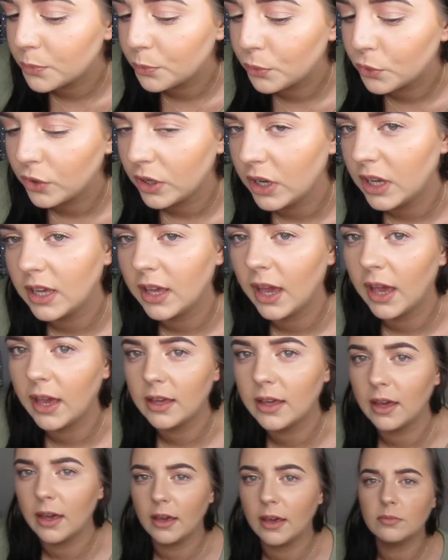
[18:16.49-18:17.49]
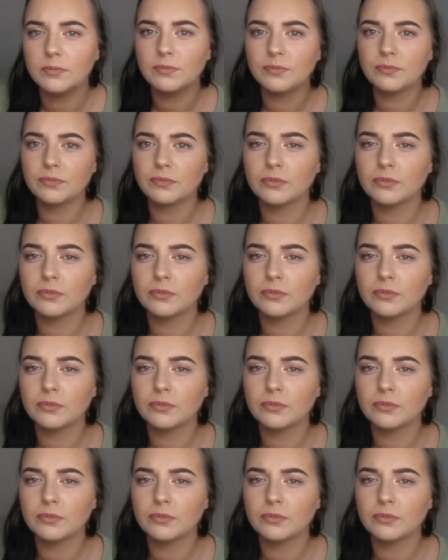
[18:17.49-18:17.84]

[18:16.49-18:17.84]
pretty cakey.